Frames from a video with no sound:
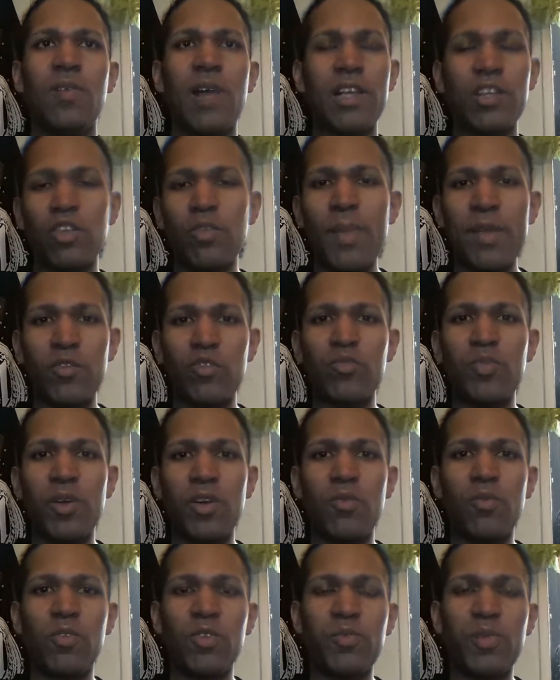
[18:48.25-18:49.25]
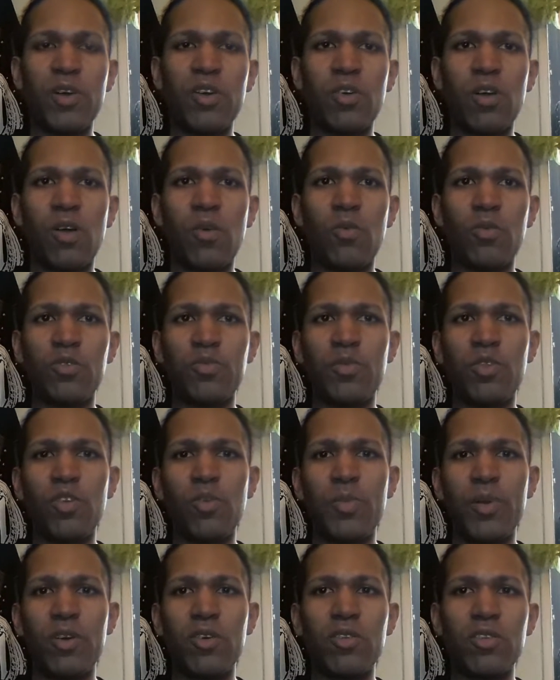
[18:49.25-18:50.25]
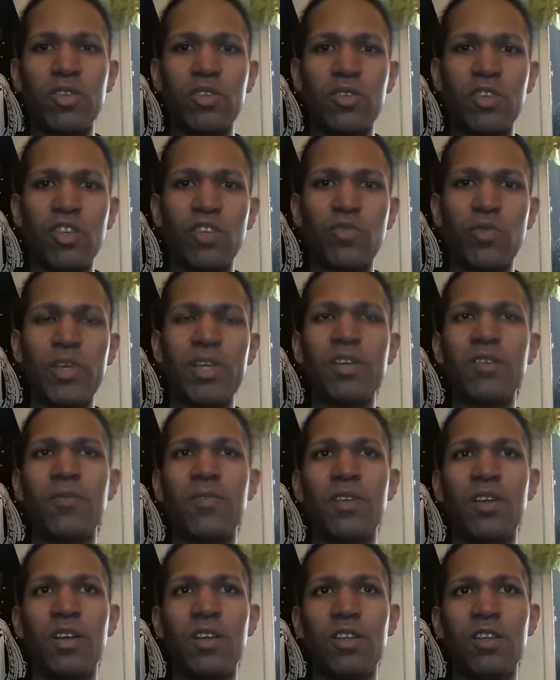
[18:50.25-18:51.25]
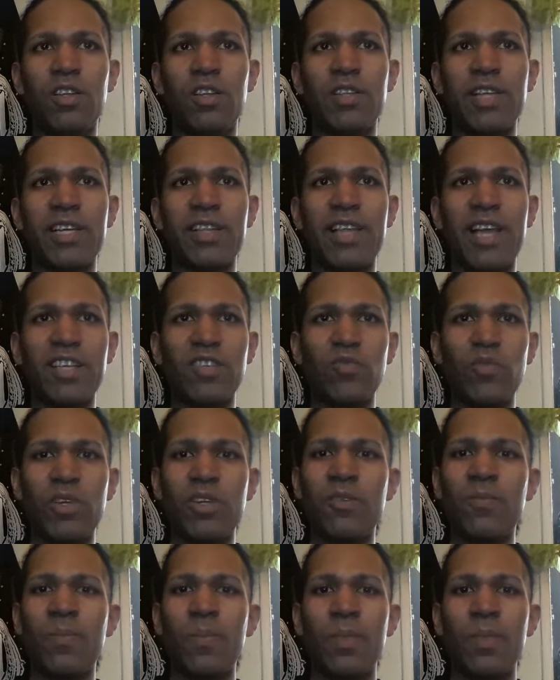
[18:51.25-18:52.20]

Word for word: I thought the match was better was better uh, was a little better this week. Uh, uh, like last week.